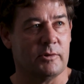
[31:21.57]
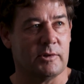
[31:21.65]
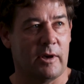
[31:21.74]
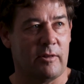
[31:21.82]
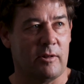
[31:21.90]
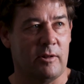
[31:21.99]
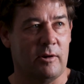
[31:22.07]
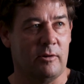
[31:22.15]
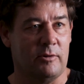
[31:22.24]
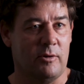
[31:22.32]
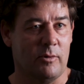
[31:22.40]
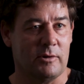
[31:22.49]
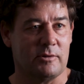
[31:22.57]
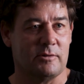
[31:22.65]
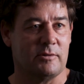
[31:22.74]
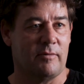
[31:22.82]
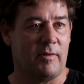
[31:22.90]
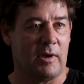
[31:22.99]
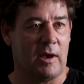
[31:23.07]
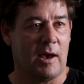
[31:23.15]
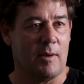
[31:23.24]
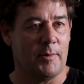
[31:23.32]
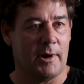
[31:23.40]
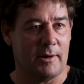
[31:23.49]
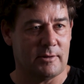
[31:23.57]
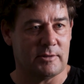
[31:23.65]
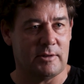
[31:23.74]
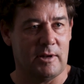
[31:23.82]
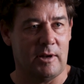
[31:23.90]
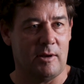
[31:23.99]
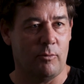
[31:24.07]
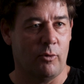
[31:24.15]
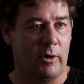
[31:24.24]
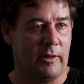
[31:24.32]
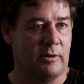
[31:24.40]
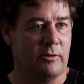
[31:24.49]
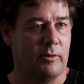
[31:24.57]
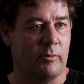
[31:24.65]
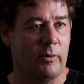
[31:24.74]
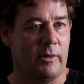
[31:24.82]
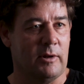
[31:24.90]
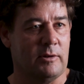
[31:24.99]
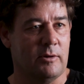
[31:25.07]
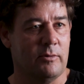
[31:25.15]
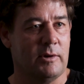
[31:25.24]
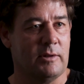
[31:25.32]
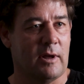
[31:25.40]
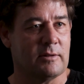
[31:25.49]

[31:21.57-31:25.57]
So the little nuances of the game and understanding why they're doing what they're doing,